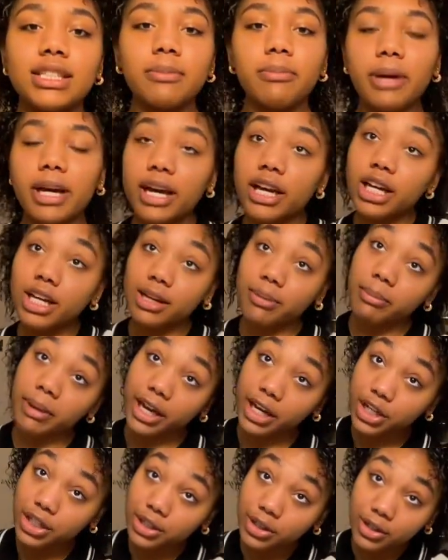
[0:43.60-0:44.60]
my
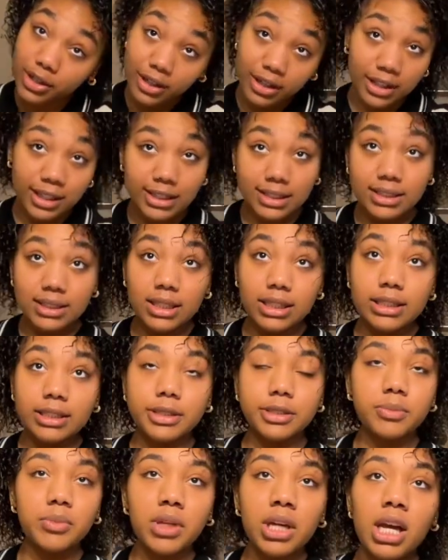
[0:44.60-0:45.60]
curls.
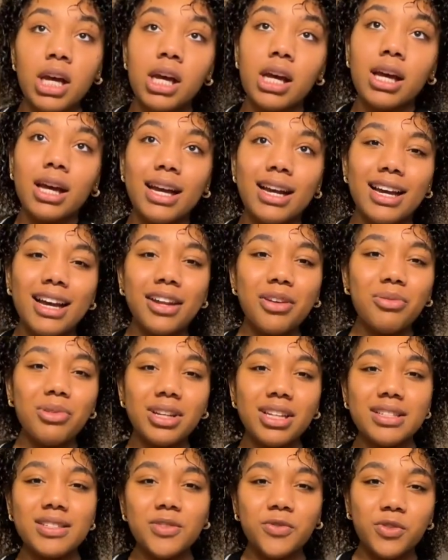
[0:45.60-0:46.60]
I kind of wanted
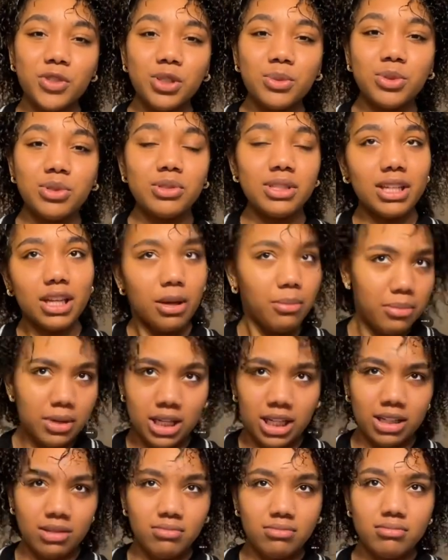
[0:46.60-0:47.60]
to film doing it,
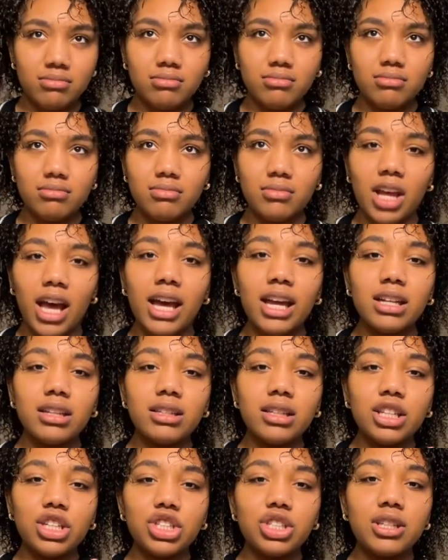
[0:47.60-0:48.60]
but I
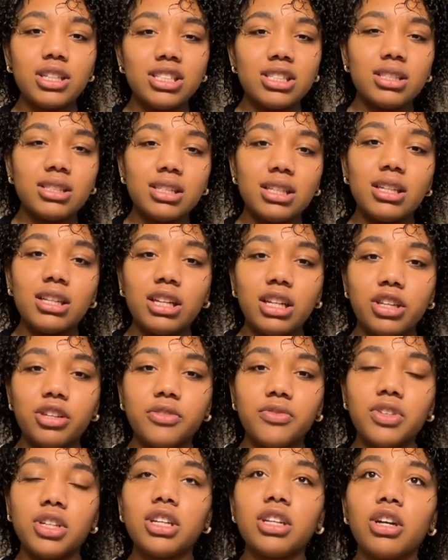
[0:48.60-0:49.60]
literally just did another
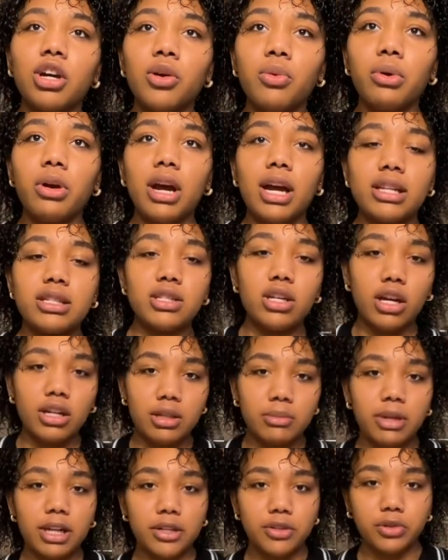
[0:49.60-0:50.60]
video where I talked
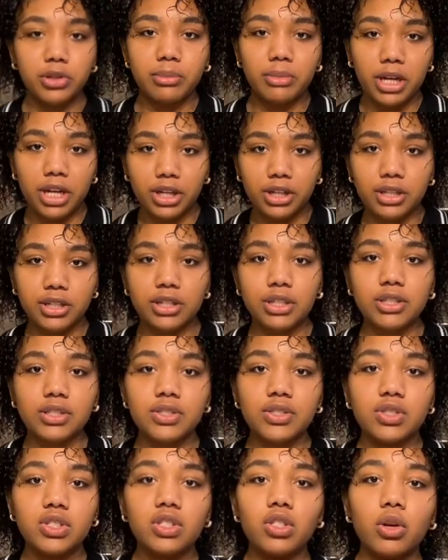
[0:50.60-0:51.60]
about doing my curls,
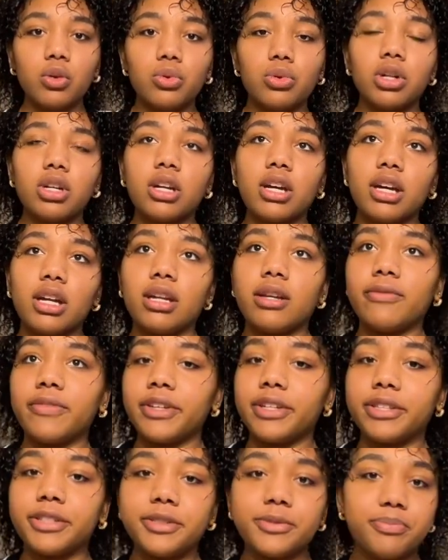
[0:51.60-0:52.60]
so we're not even
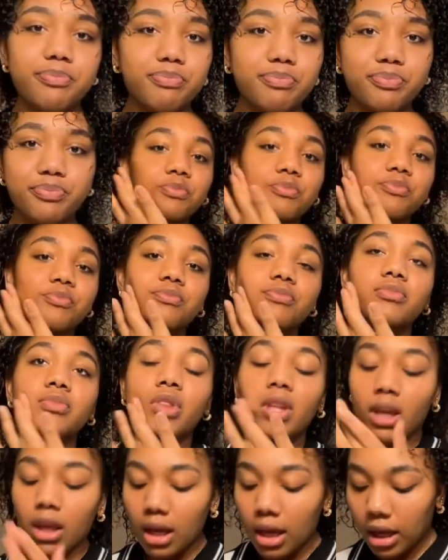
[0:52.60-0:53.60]

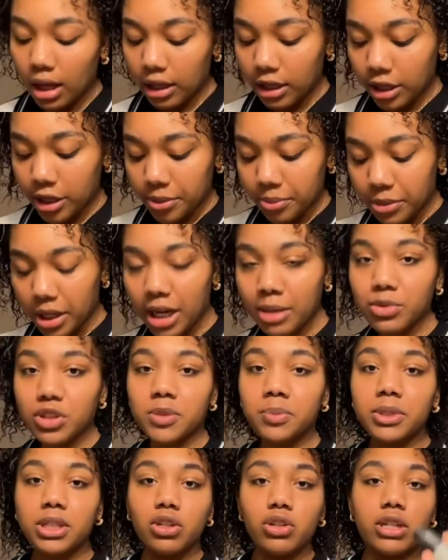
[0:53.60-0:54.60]
gonna. I'm just
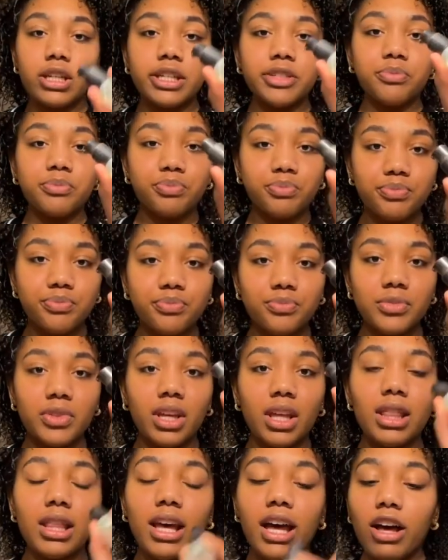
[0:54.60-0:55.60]
putting on
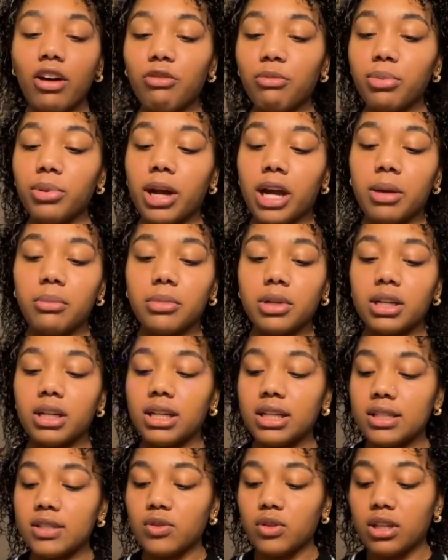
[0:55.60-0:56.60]
the e.l.f. primer.
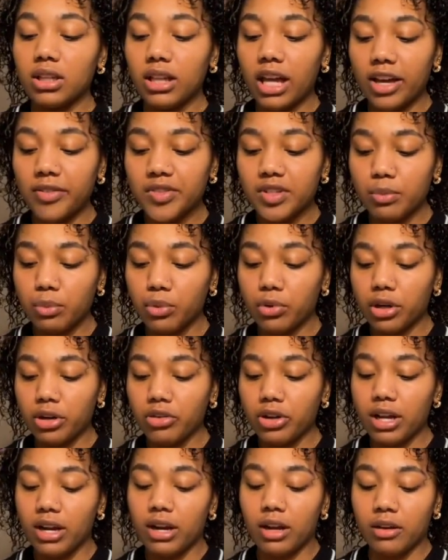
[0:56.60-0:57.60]
It's on life support
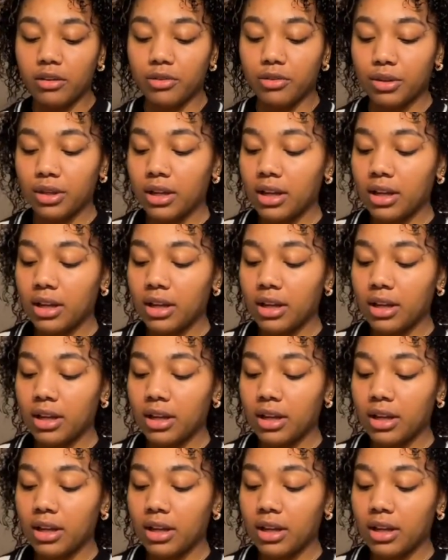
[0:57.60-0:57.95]
right now.